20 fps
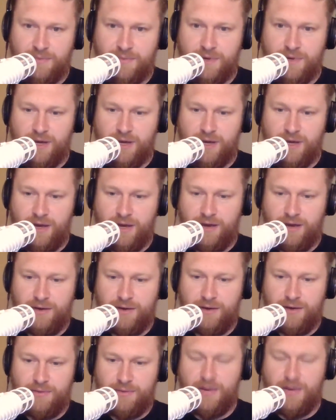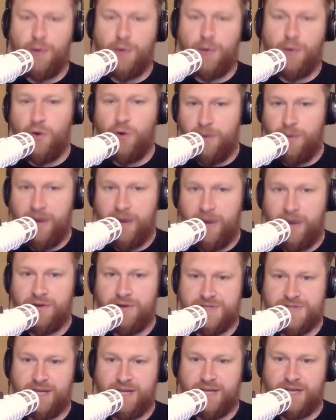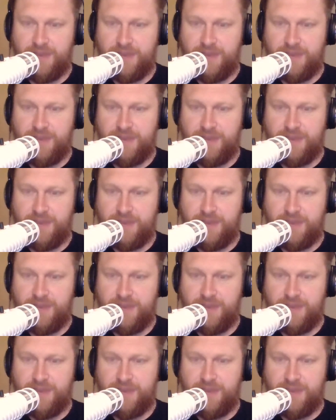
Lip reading: Or a parasite.